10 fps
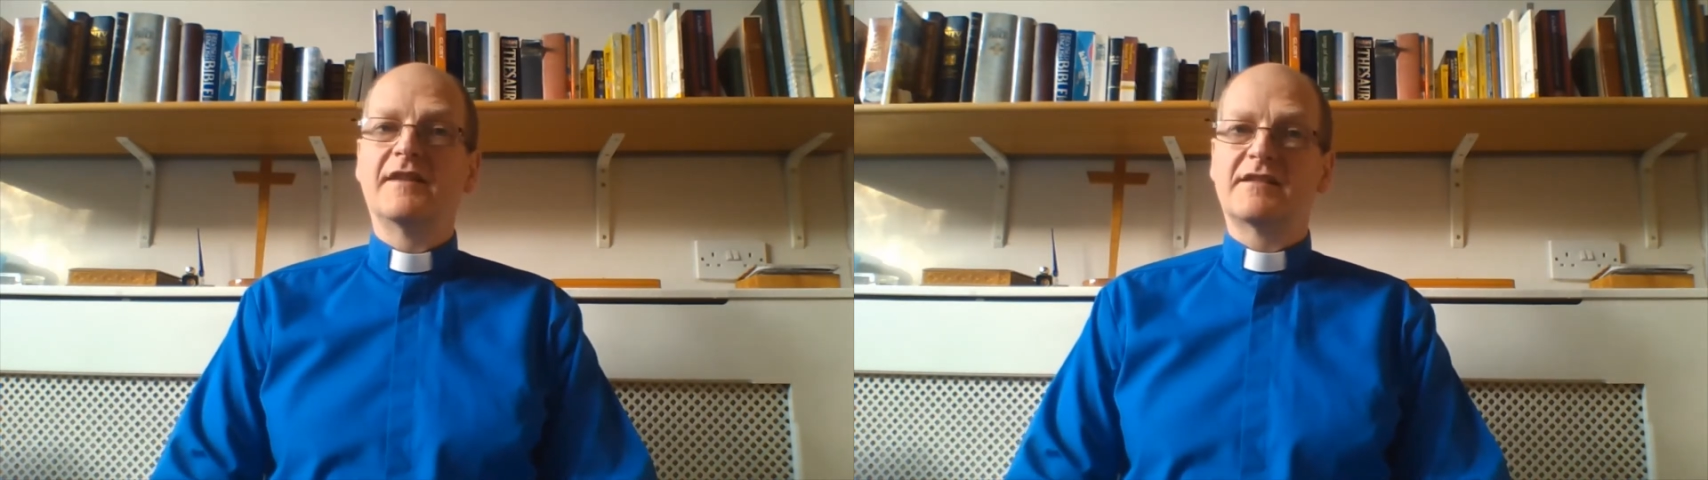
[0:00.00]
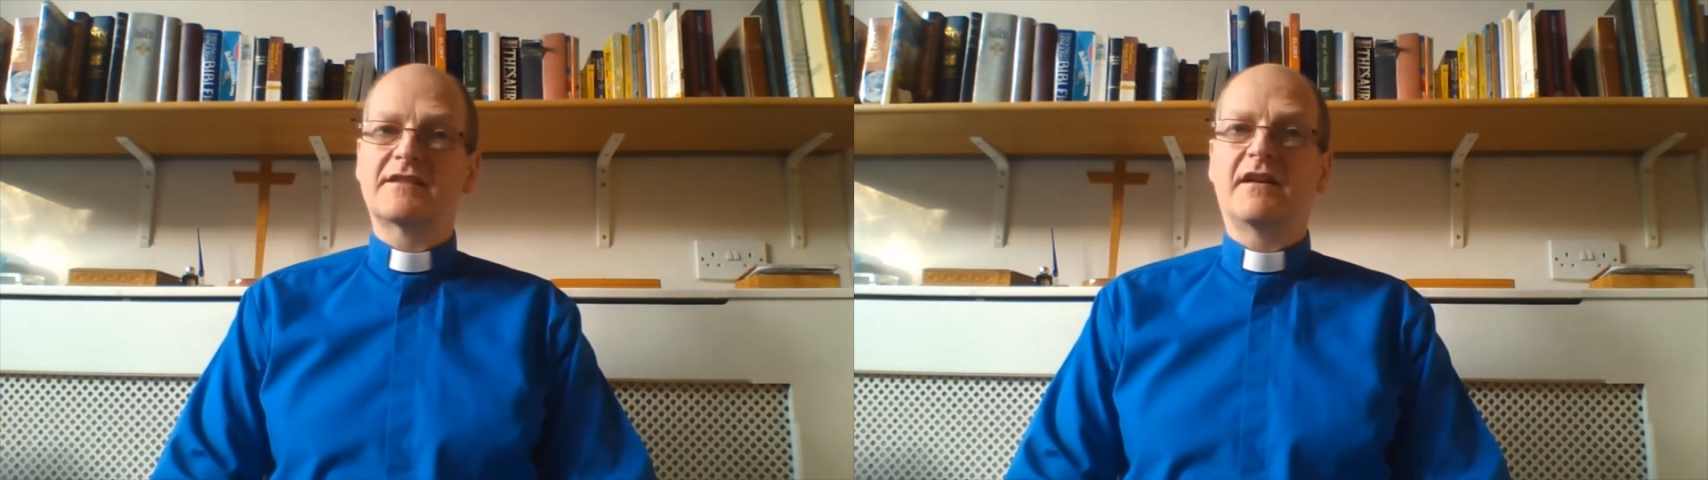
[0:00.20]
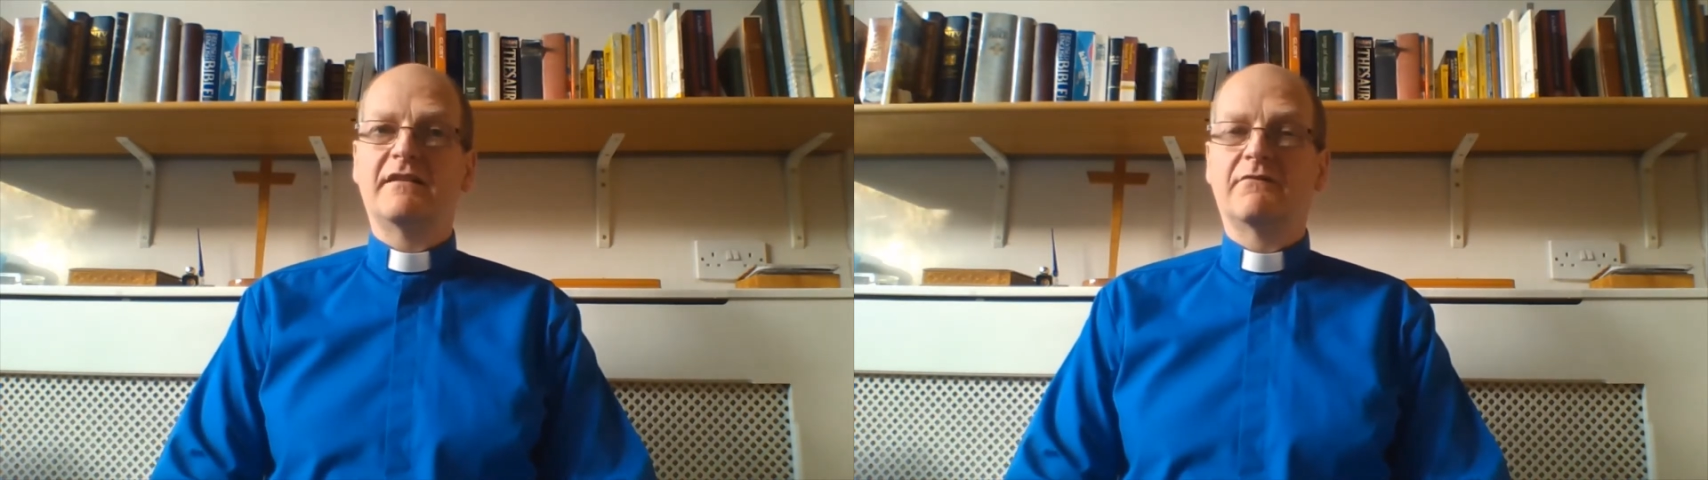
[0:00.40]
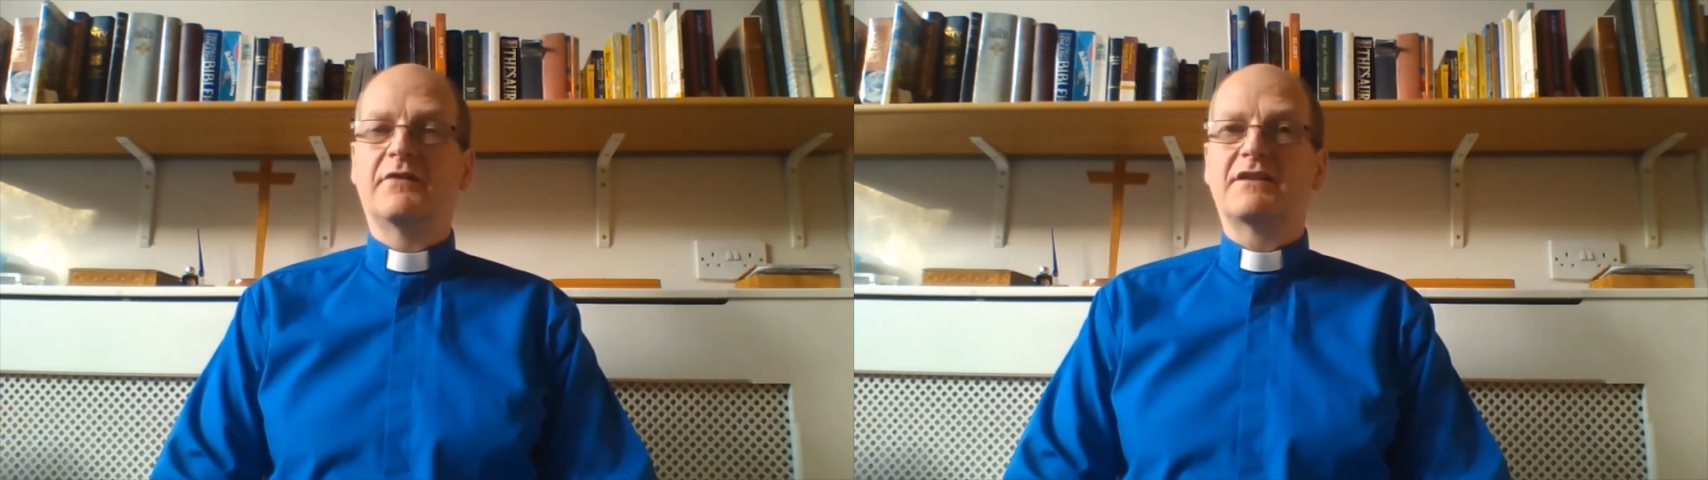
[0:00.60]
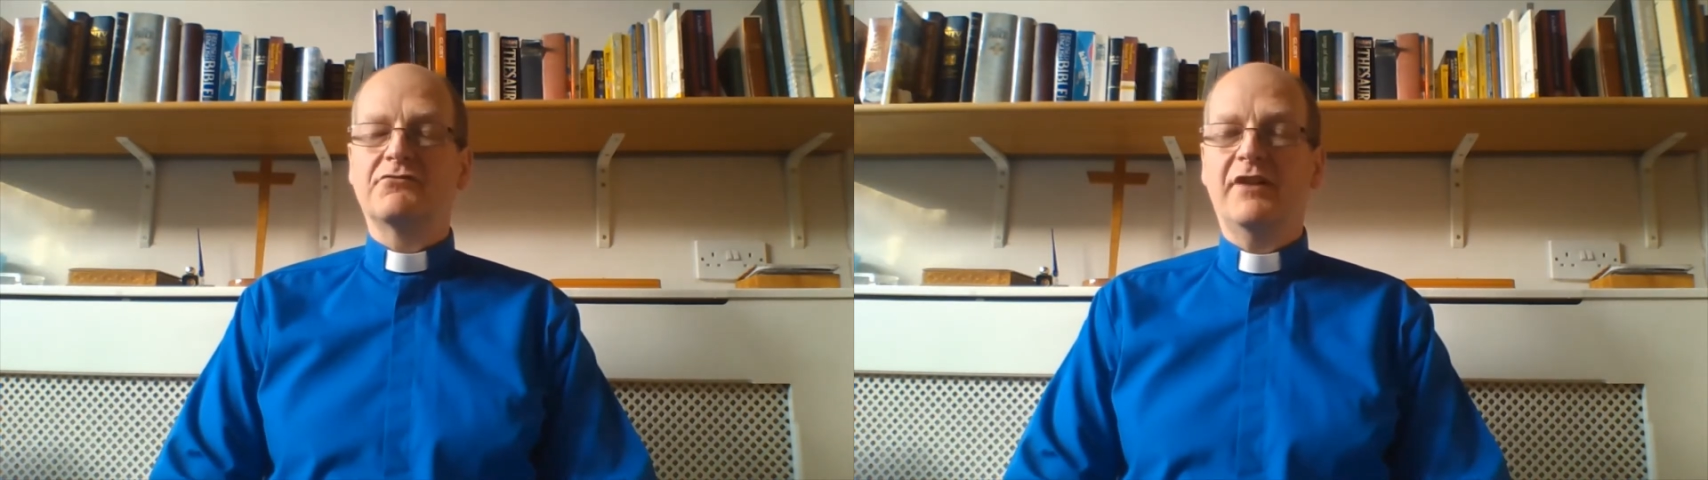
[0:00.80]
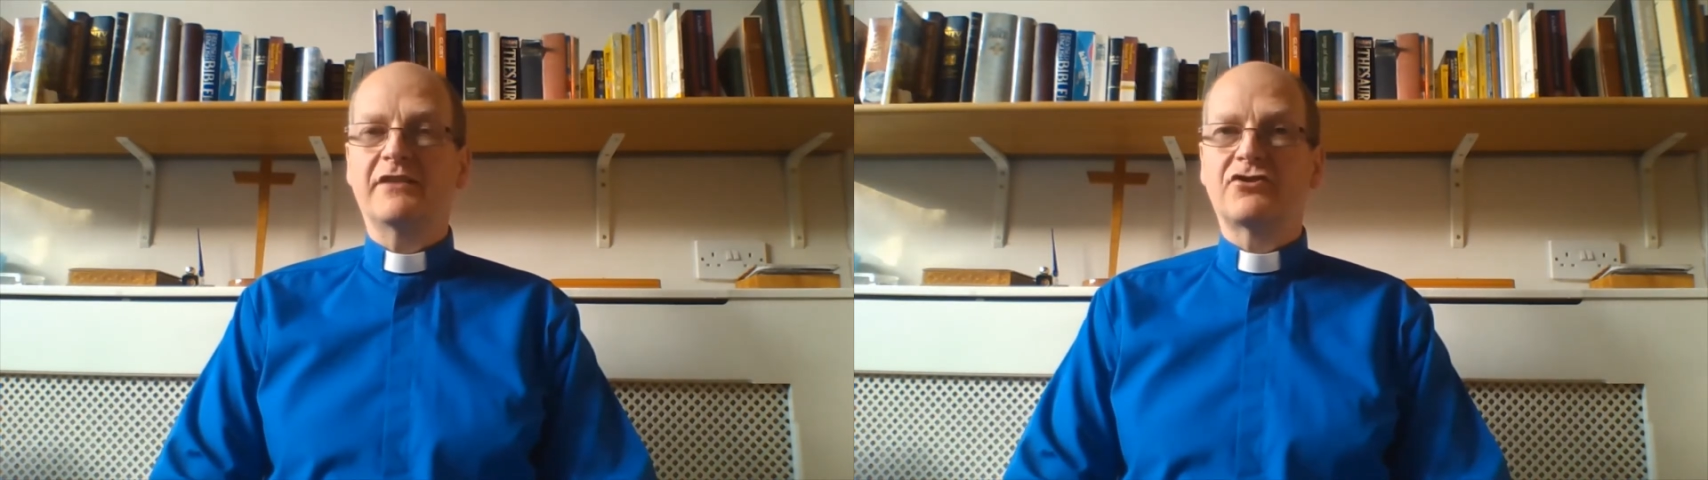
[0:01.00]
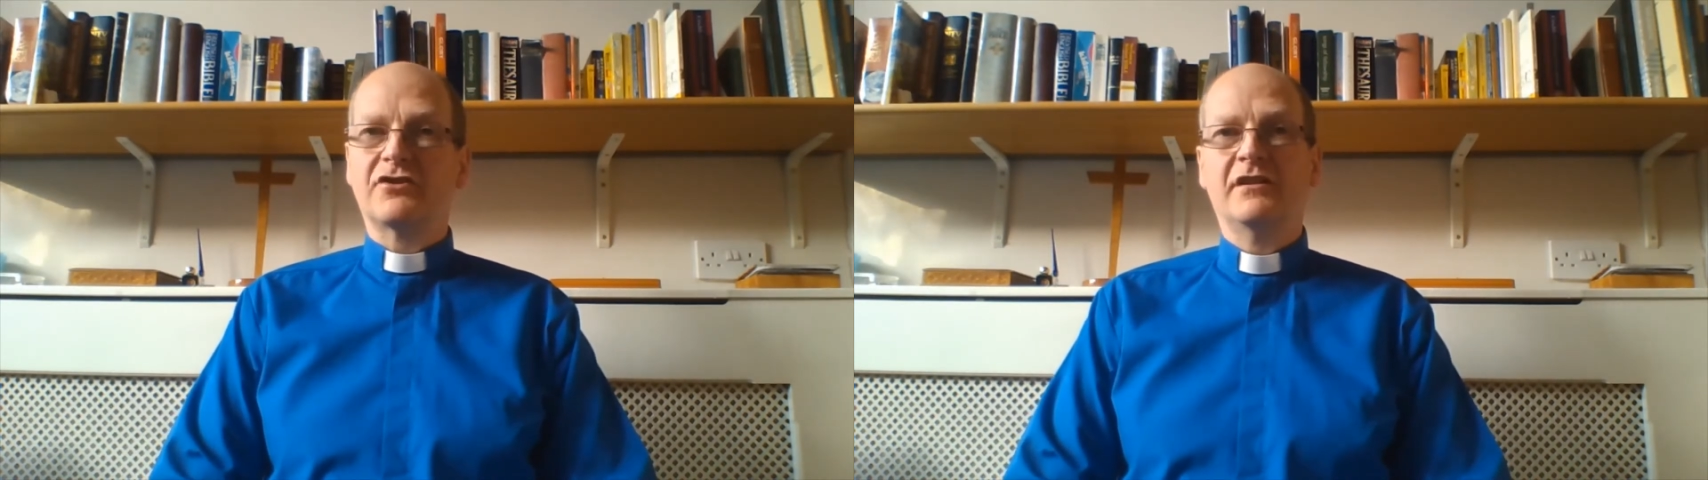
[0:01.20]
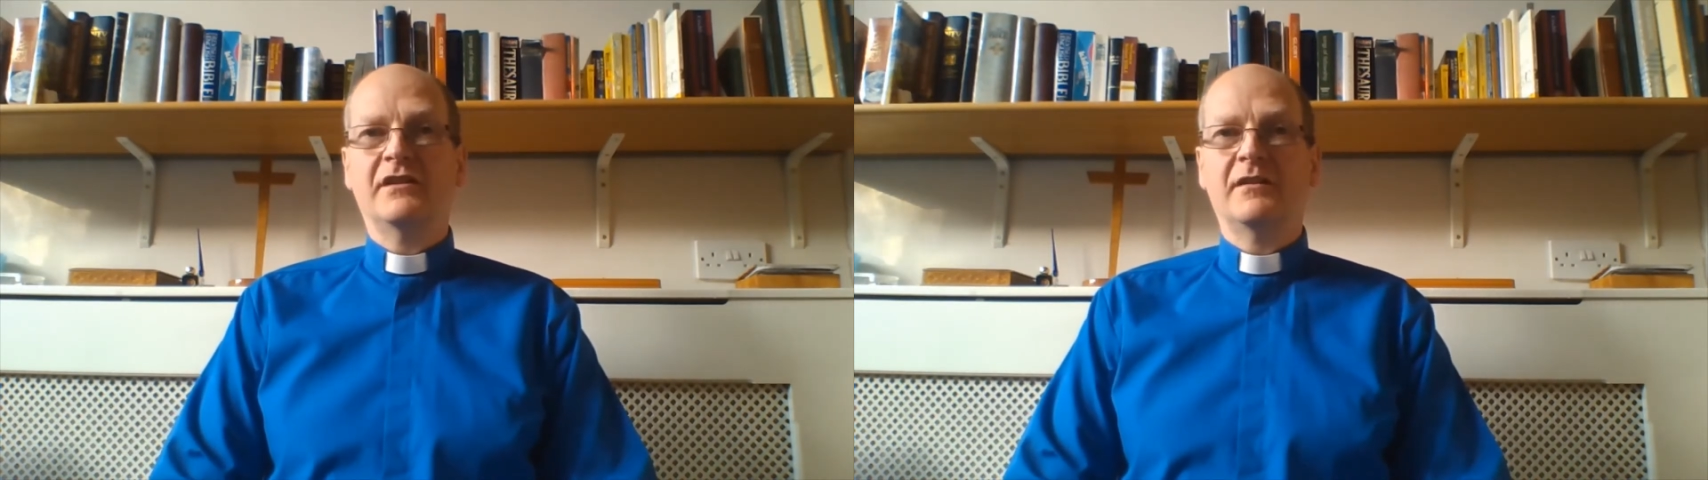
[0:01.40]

this side of resurrection,